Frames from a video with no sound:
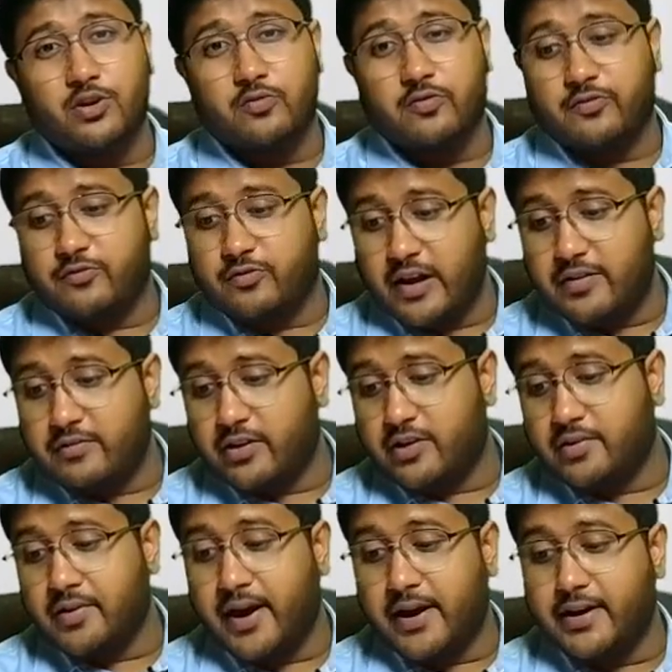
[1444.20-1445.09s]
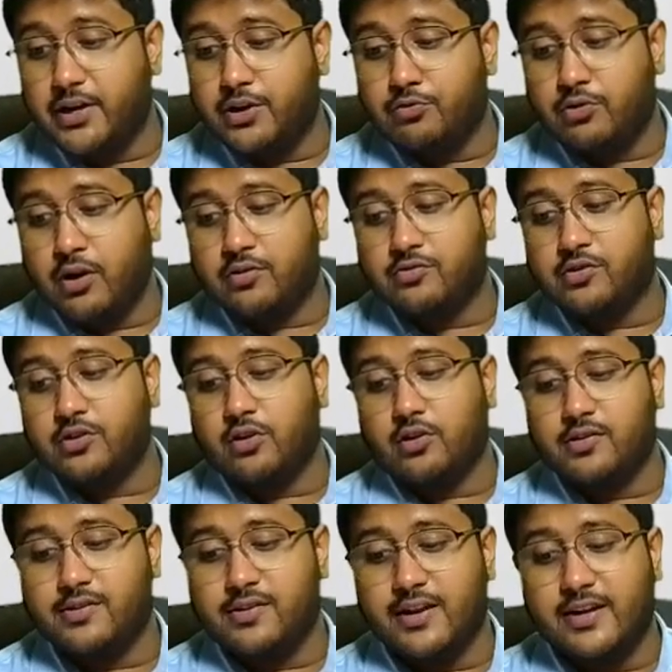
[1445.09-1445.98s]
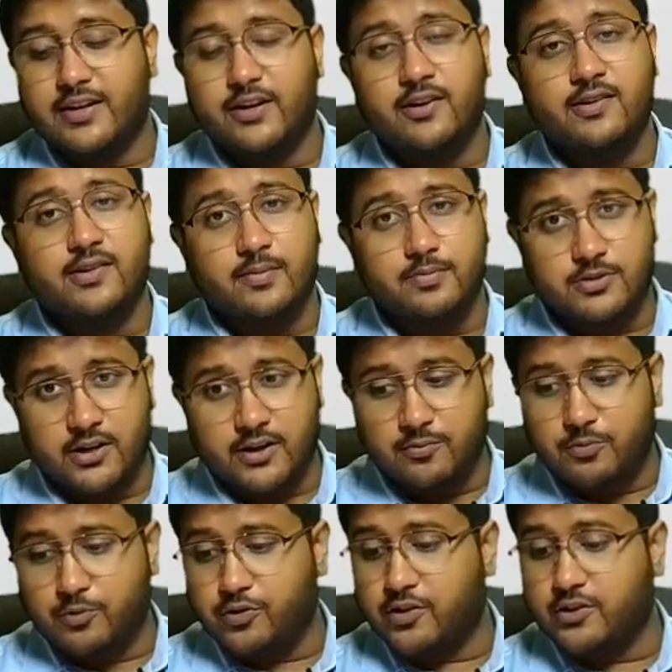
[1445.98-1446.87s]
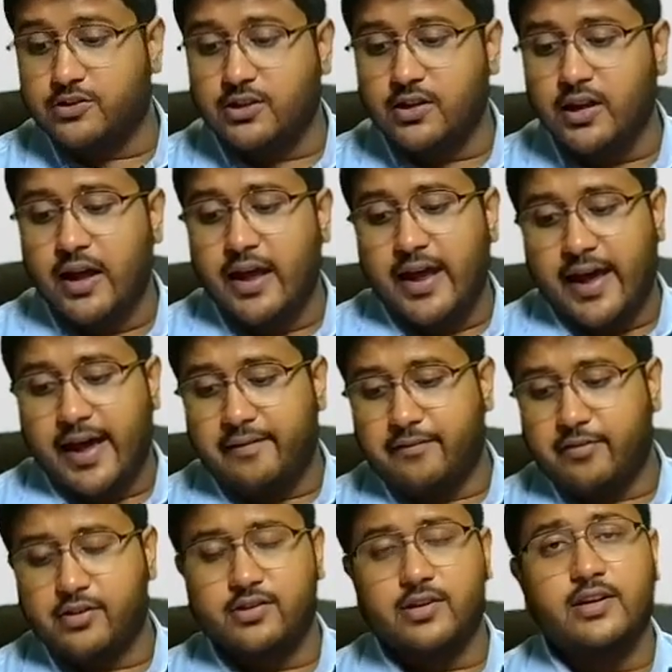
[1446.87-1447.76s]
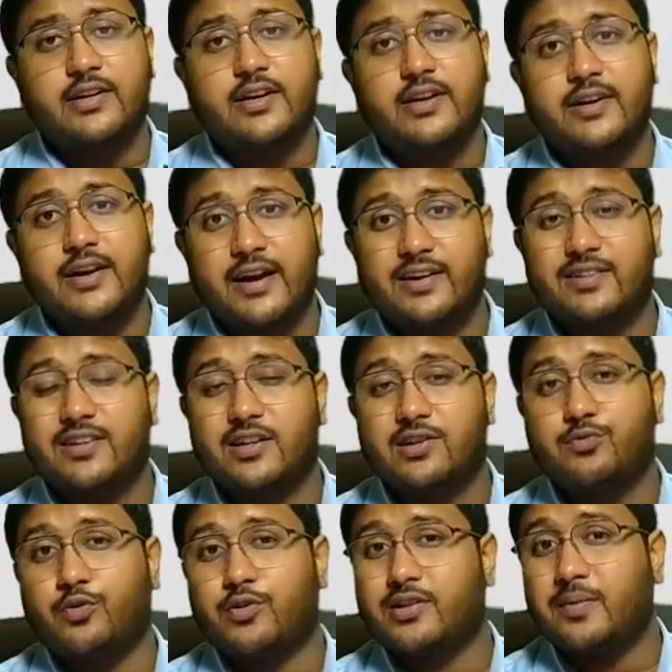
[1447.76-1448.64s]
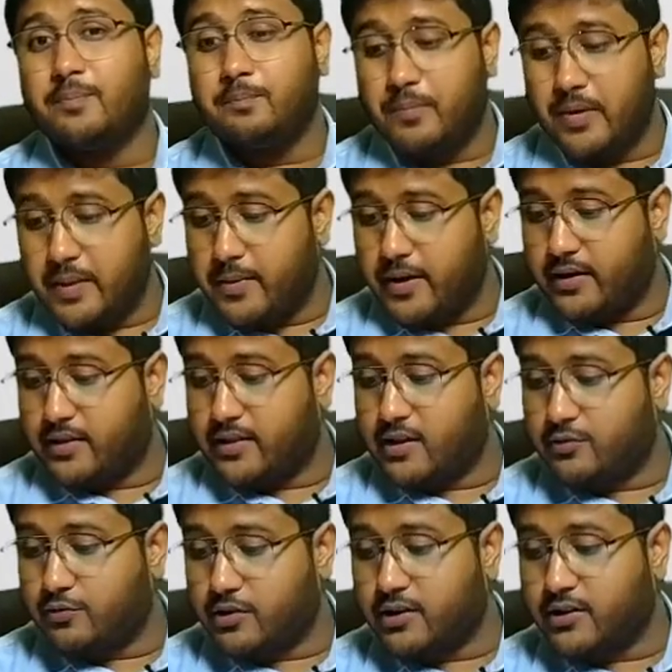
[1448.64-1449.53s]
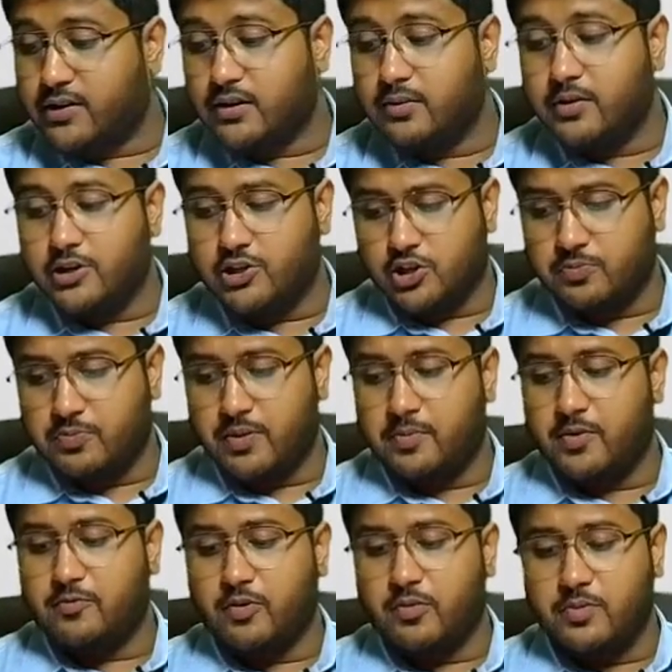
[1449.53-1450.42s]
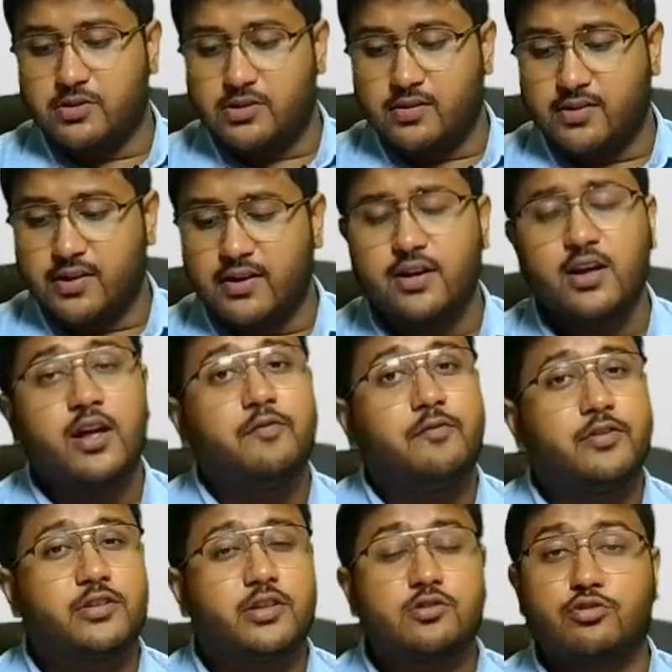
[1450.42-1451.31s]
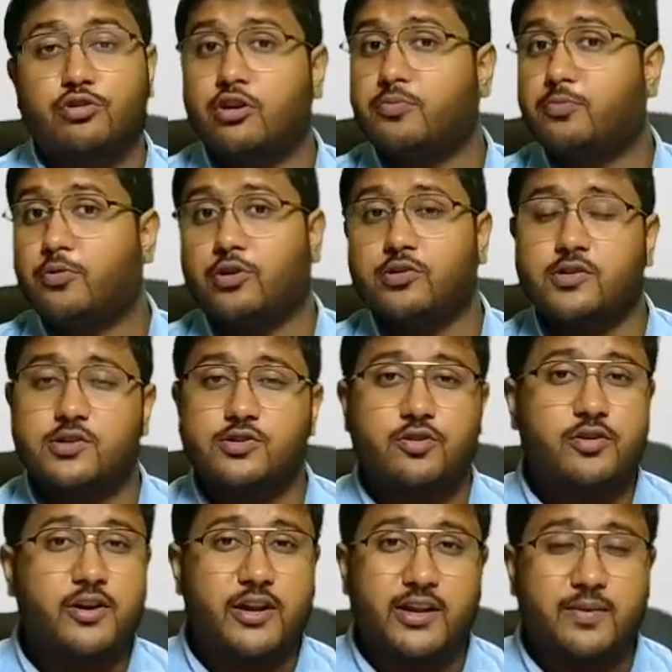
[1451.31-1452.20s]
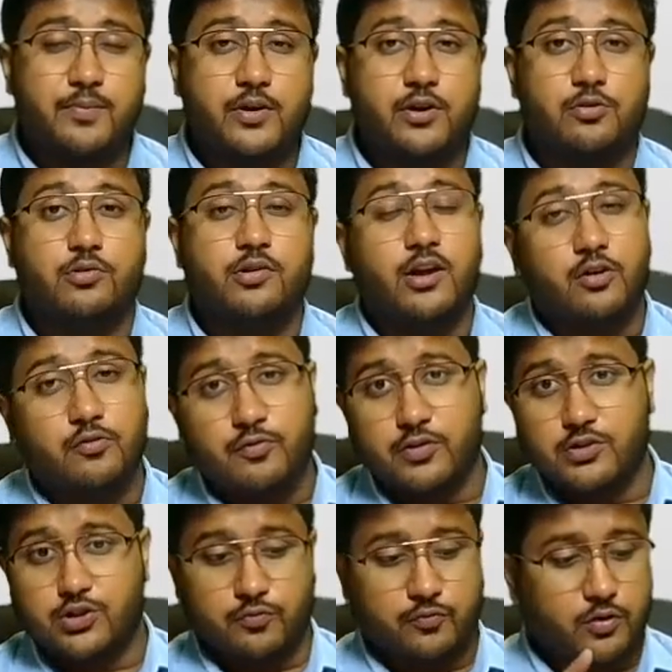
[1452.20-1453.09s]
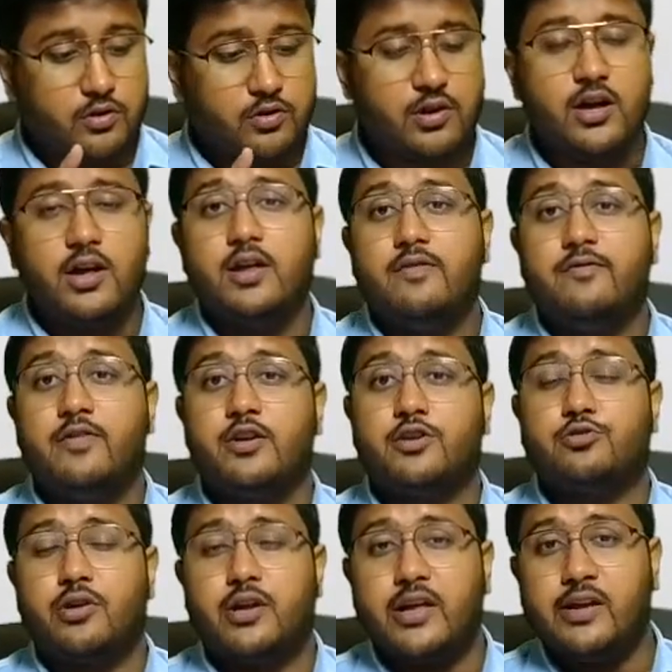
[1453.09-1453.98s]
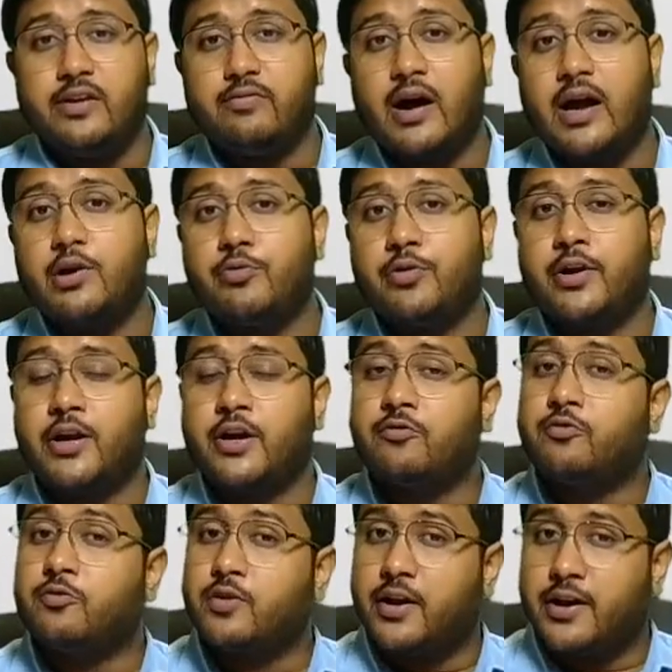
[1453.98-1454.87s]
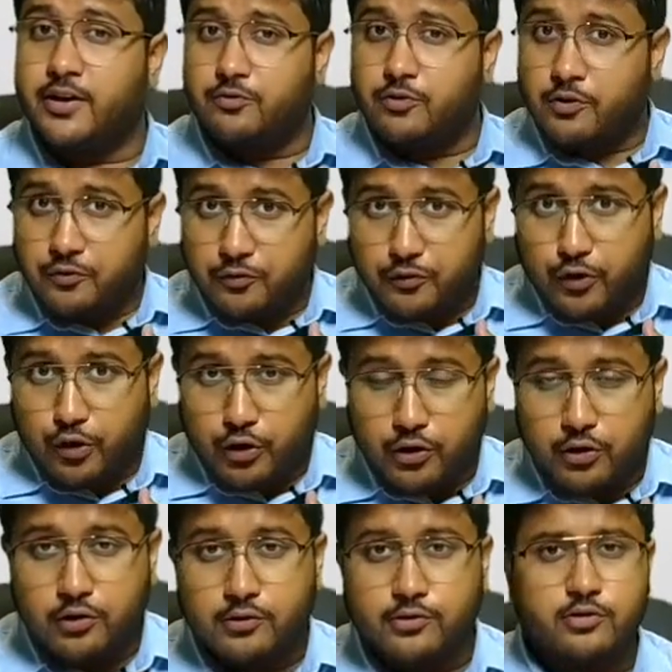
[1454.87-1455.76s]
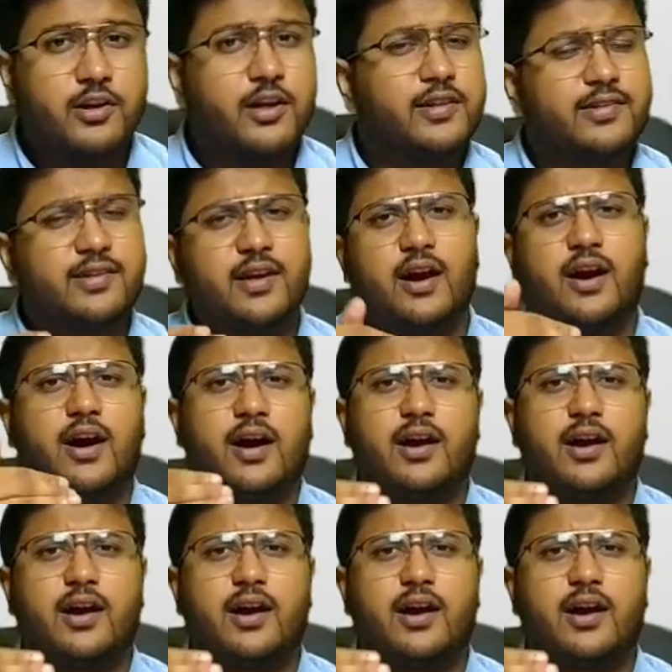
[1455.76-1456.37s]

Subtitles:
of $592,000 selected in substantive procedure have resulted that this was a payment. This was a termination payment for Mr. Z, which is not processed on any payroll. Now, first of all, we should evaluate it for fraud also. See,